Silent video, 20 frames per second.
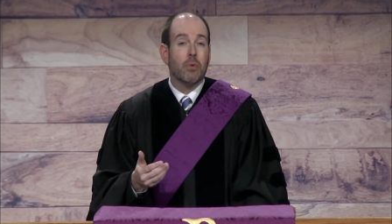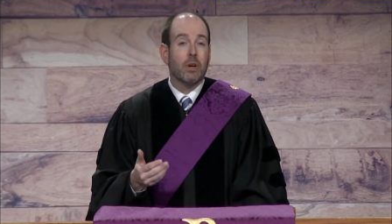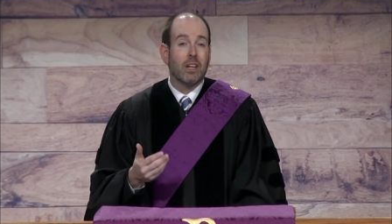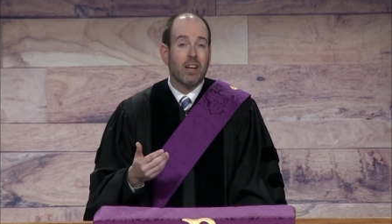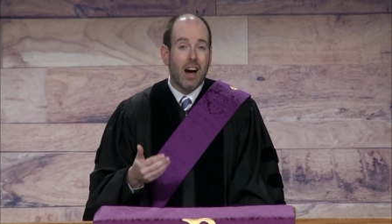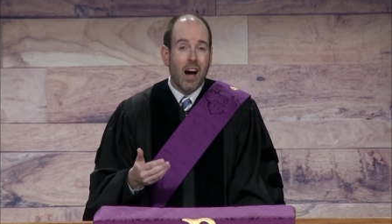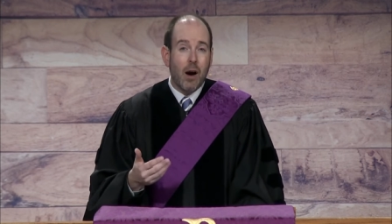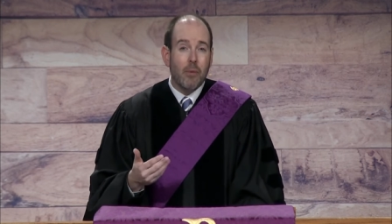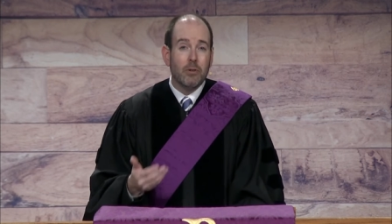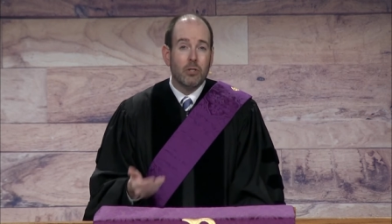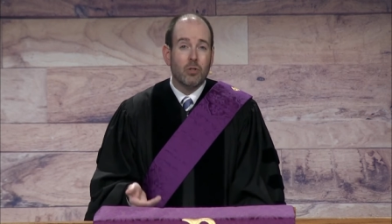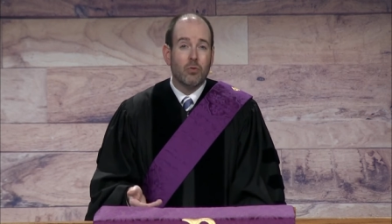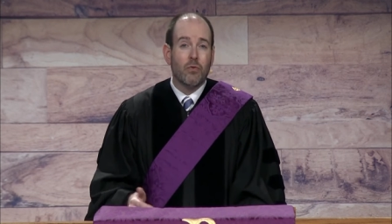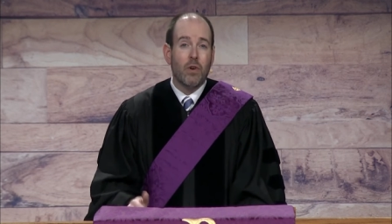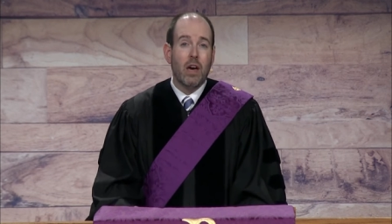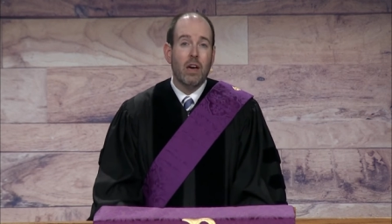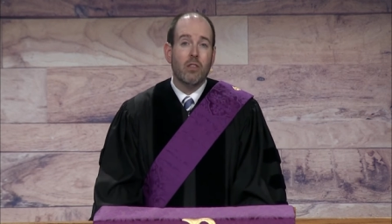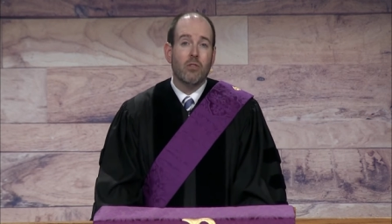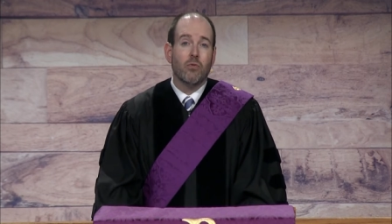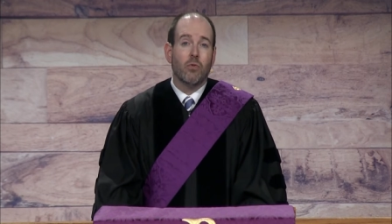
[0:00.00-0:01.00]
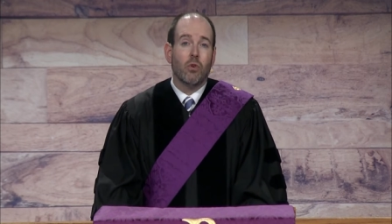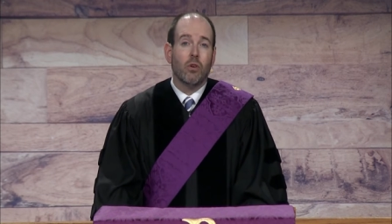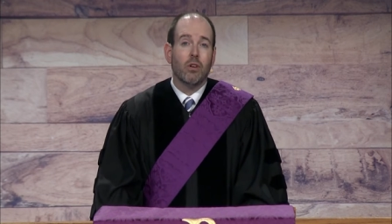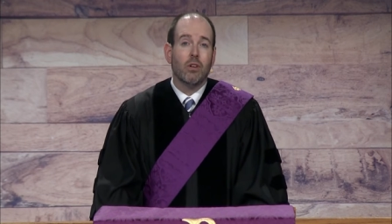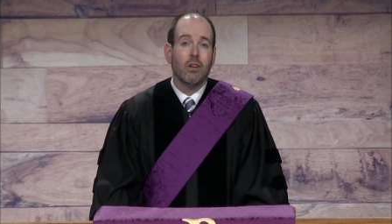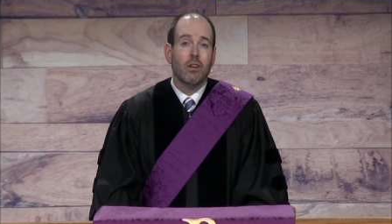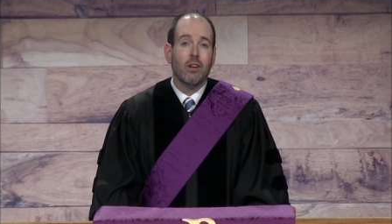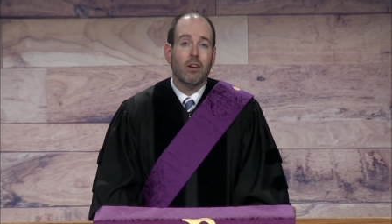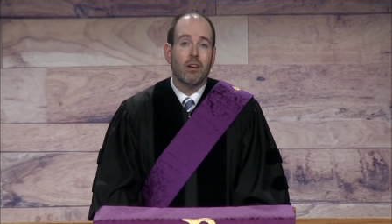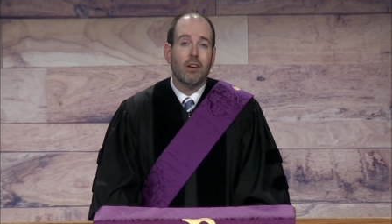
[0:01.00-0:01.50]
but God was faithful
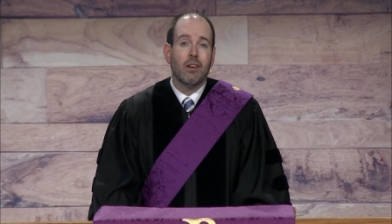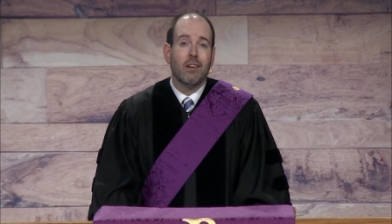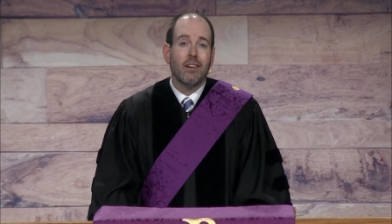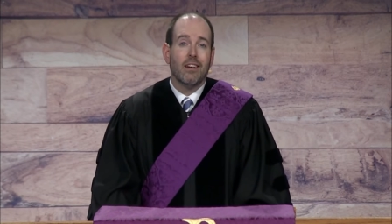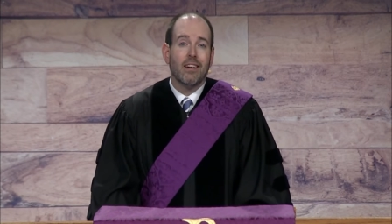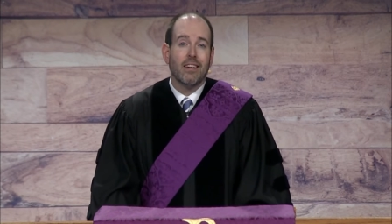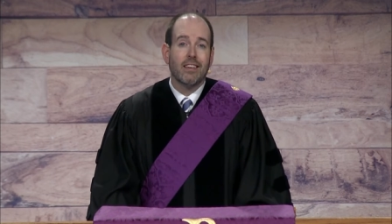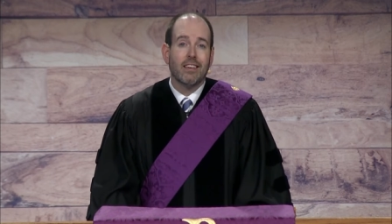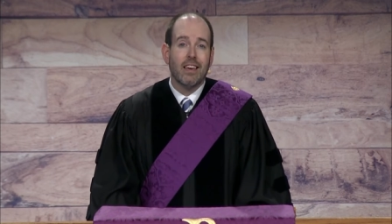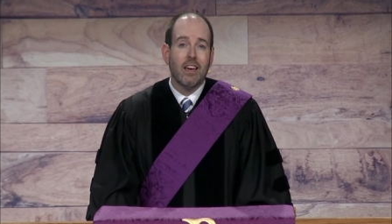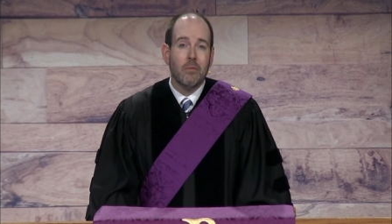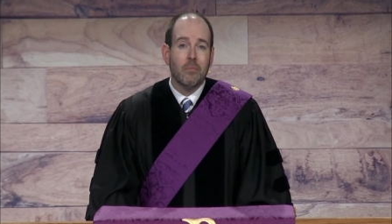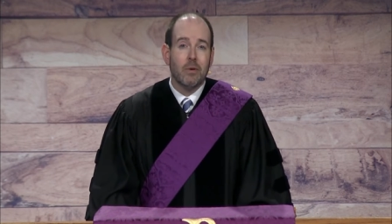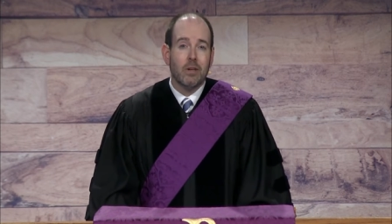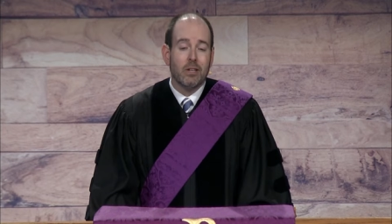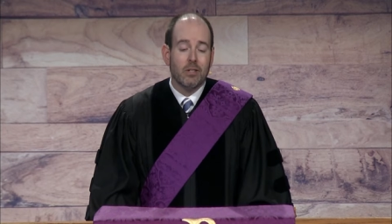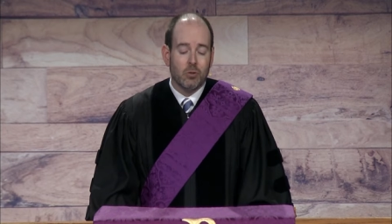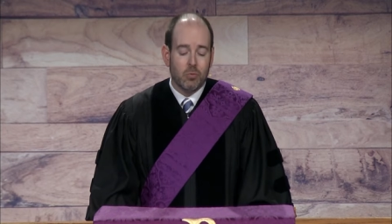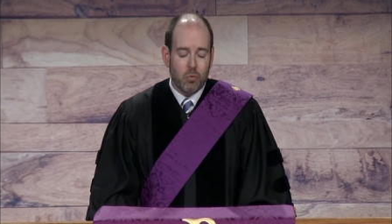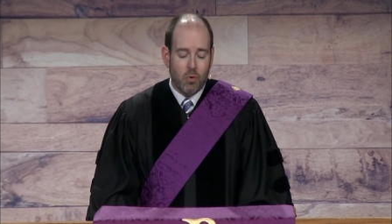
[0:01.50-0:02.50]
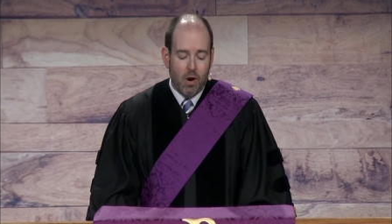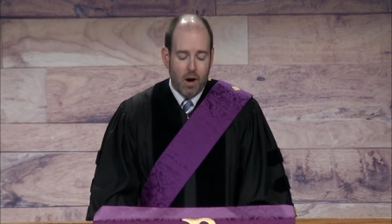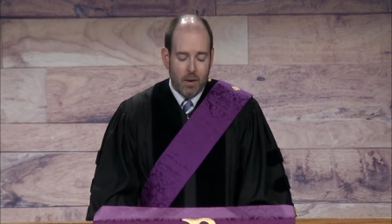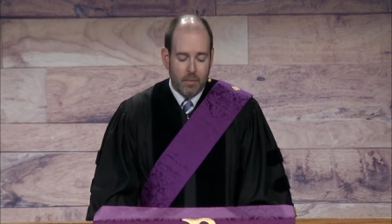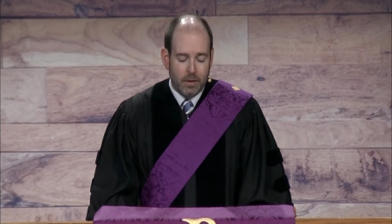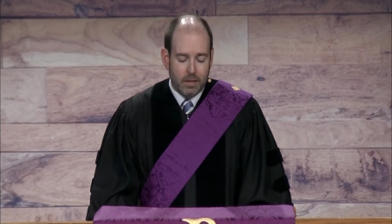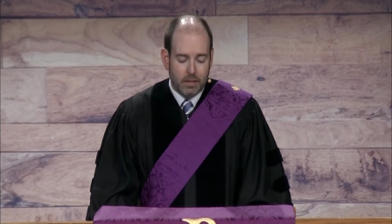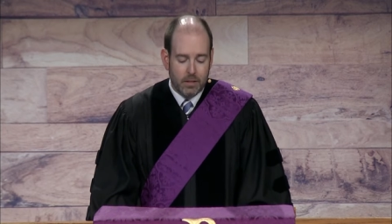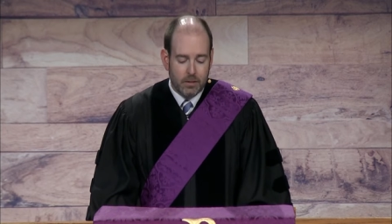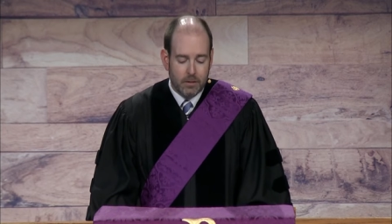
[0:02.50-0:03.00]
in keeping his
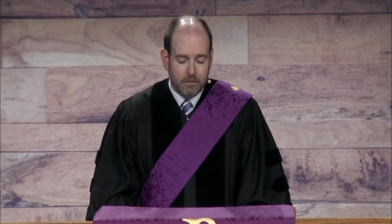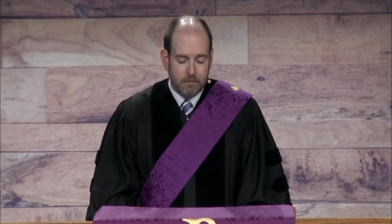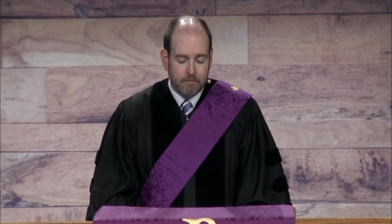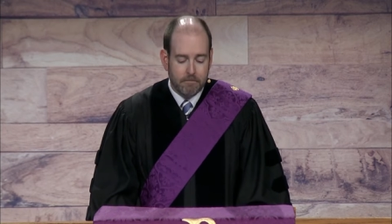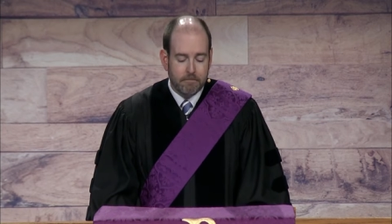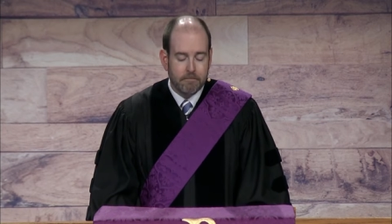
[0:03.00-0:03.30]
promise.